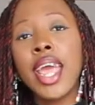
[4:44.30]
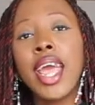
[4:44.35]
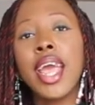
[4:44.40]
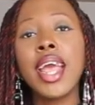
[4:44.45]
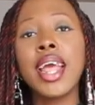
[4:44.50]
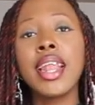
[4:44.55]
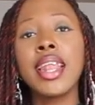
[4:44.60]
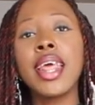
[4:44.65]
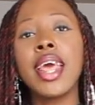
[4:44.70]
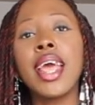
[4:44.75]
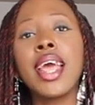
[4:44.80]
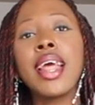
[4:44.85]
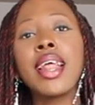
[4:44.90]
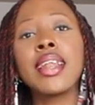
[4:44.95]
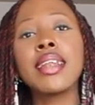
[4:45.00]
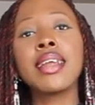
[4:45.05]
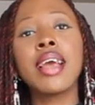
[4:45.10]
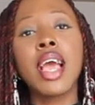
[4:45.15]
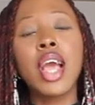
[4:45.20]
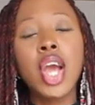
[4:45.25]
and
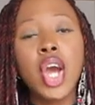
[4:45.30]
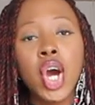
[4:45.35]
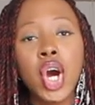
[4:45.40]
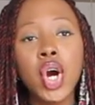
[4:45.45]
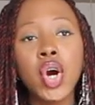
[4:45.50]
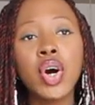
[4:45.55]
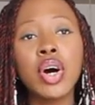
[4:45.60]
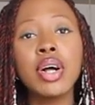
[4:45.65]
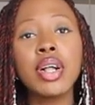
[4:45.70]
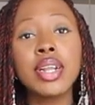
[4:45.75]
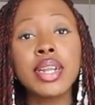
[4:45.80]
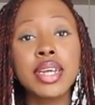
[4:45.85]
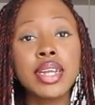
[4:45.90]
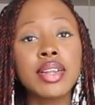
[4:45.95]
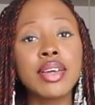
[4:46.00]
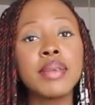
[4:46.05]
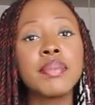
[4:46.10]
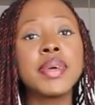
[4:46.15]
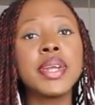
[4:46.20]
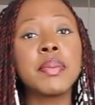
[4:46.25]
then go a
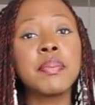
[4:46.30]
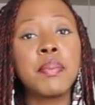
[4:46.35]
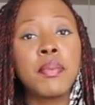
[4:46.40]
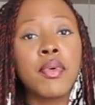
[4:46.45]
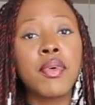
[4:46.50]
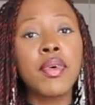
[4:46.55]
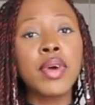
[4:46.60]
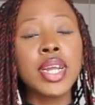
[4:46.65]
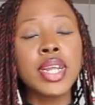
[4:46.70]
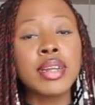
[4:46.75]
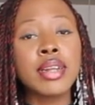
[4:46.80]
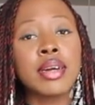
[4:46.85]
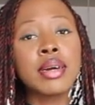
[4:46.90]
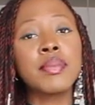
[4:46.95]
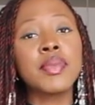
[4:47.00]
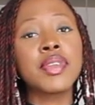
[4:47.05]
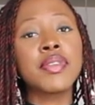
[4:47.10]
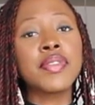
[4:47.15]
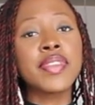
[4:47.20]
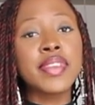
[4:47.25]
little bit more in
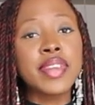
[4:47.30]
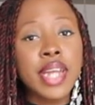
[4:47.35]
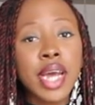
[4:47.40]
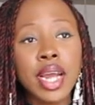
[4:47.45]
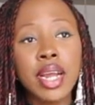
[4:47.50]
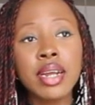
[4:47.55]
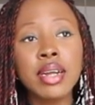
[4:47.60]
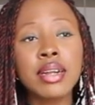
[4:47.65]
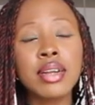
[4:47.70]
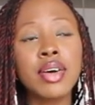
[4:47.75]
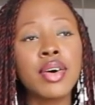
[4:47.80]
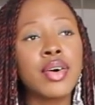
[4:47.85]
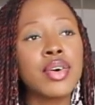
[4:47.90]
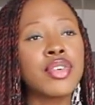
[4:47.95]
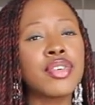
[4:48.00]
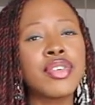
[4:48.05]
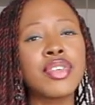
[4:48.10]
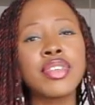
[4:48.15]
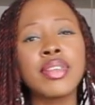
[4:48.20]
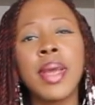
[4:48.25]
terms of style, or
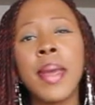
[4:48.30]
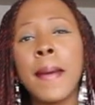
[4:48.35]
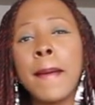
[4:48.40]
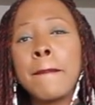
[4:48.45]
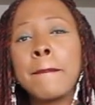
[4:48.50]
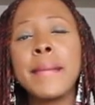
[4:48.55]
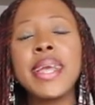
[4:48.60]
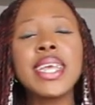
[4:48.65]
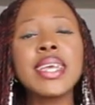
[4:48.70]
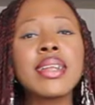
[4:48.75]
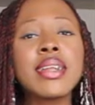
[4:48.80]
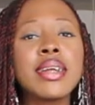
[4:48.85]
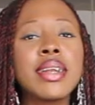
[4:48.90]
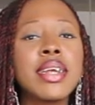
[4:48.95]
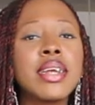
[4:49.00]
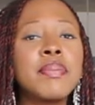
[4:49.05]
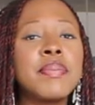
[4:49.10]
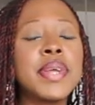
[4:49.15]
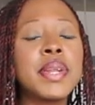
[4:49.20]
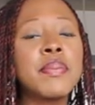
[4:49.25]
just make it a
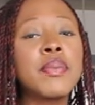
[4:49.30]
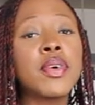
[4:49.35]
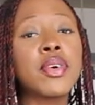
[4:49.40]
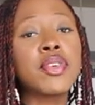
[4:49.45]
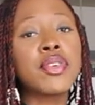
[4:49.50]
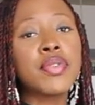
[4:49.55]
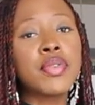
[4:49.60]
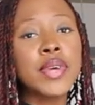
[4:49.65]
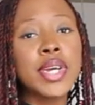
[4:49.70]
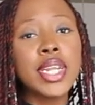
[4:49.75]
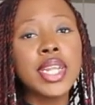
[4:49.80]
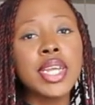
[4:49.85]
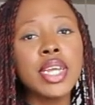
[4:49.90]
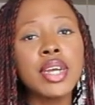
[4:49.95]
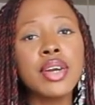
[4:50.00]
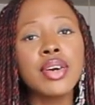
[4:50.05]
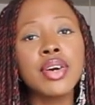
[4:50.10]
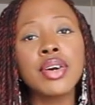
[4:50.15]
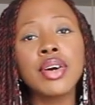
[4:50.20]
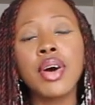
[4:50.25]
little bit more
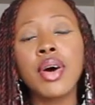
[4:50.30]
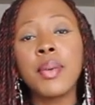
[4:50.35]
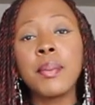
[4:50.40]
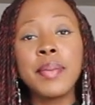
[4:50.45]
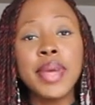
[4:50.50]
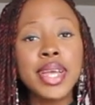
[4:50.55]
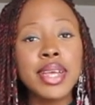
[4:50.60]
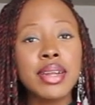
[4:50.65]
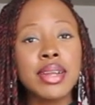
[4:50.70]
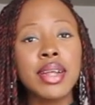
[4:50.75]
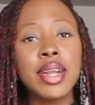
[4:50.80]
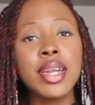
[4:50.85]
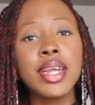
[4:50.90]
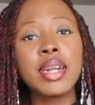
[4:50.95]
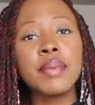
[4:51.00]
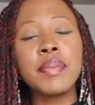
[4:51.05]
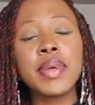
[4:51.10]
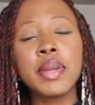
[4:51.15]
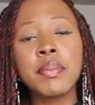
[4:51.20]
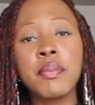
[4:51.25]
trendier, or make it a
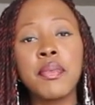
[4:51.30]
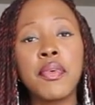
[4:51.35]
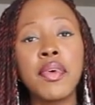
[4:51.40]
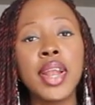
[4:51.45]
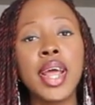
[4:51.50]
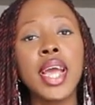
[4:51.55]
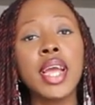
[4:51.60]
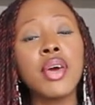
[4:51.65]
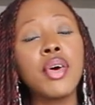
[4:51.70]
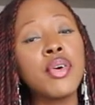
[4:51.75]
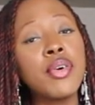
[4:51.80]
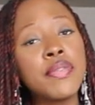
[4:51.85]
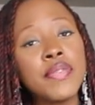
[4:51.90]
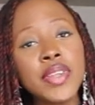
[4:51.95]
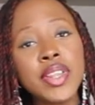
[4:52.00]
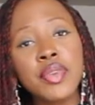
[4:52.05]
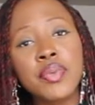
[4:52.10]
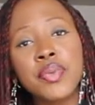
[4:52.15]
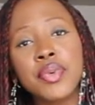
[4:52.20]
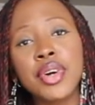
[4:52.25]
little bit more like
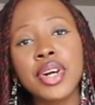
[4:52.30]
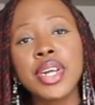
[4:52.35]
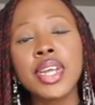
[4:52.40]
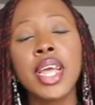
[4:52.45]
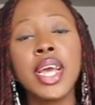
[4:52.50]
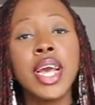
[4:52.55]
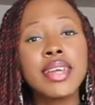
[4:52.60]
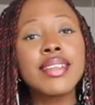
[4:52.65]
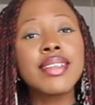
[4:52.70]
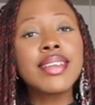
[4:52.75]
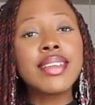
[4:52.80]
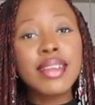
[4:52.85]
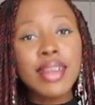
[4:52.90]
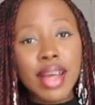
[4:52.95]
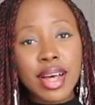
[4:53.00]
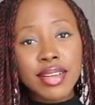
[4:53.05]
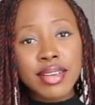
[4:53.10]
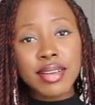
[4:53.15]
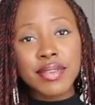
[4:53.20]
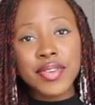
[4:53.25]
office work. There's a
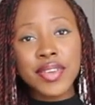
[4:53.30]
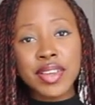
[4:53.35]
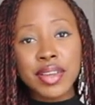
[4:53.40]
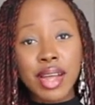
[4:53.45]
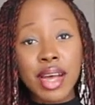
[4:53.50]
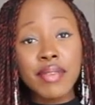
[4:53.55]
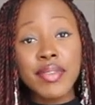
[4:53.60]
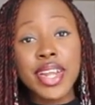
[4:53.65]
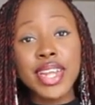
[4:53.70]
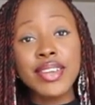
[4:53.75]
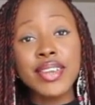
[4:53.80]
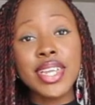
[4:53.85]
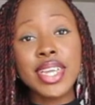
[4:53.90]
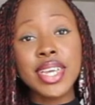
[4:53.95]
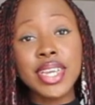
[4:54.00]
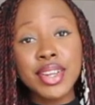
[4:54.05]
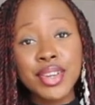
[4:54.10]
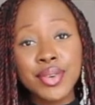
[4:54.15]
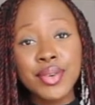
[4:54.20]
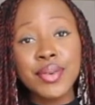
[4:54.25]
tons of stuff that you
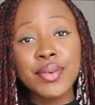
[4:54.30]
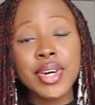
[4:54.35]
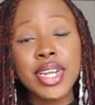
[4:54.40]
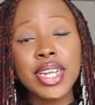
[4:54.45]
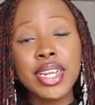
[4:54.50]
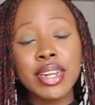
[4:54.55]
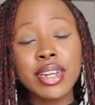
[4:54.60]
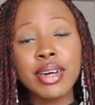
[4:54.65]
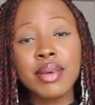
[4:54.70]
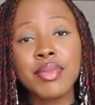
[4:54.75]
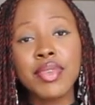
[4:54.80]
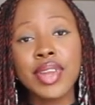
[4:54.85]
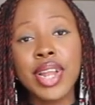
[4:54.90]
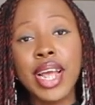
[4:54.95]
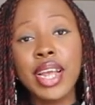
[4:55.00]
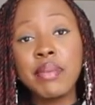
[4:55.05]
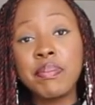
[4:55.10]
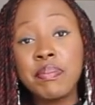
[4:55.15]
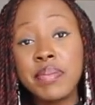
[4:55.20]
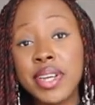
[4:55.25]
can do when it comes to
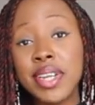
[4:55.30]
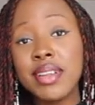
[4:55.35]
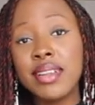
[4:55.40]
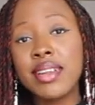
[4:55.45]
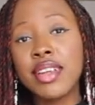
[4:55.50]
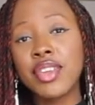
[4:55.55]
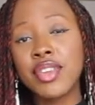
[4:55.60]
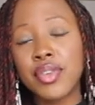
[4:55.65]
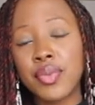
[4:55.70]
like basic